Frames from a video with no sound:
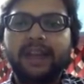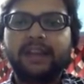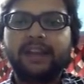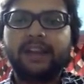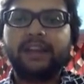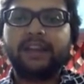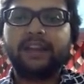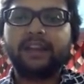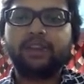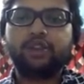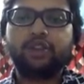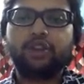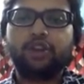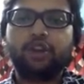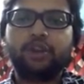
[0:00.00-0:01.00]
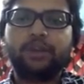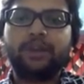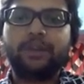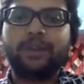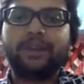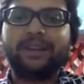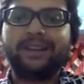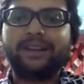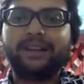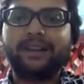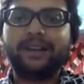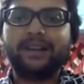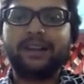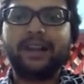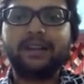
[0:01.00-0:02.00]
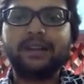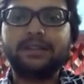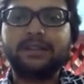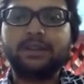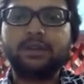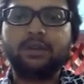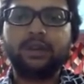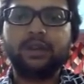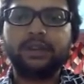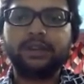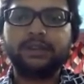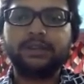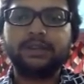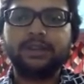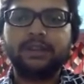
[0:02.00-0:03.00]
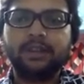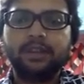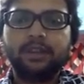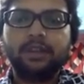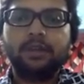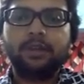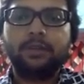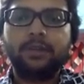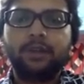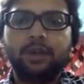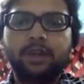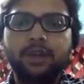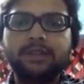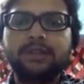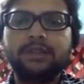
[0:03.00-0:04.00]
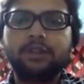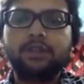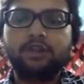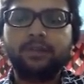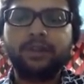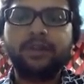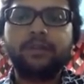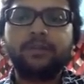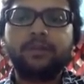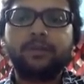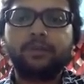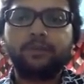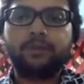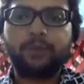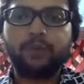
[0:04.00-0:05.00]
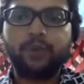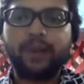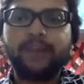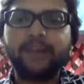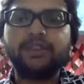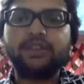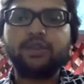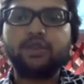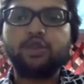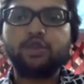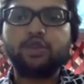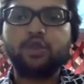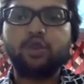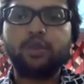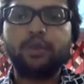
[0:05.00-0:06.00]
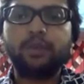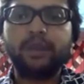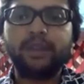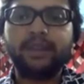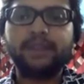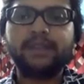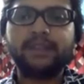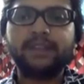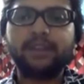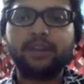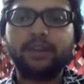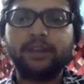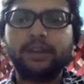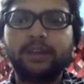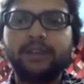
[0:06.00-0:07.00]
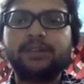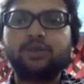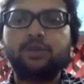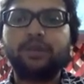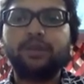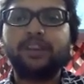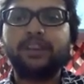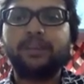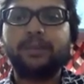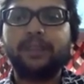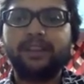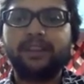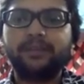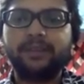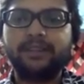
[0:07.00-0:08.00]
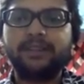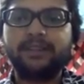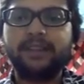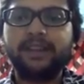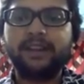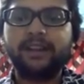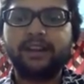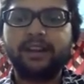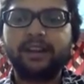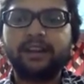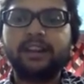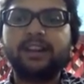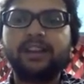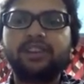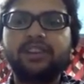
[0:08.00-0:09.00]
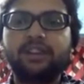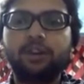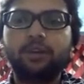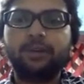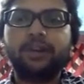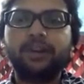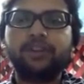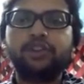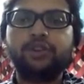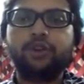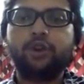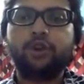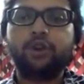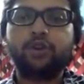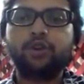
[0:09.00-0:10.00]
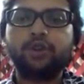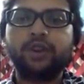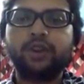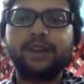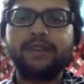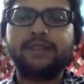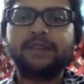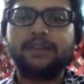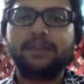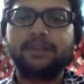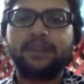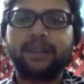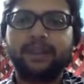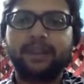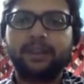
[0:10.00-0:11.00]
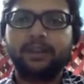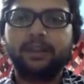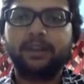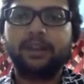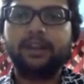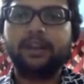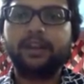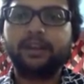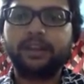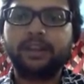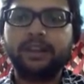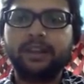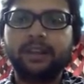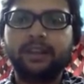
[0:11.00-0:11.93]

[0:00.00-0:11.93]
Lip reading: idea should not be patented. That is the only reason, because government provides you so many securities, so many benefits, and in return government should also get something in return.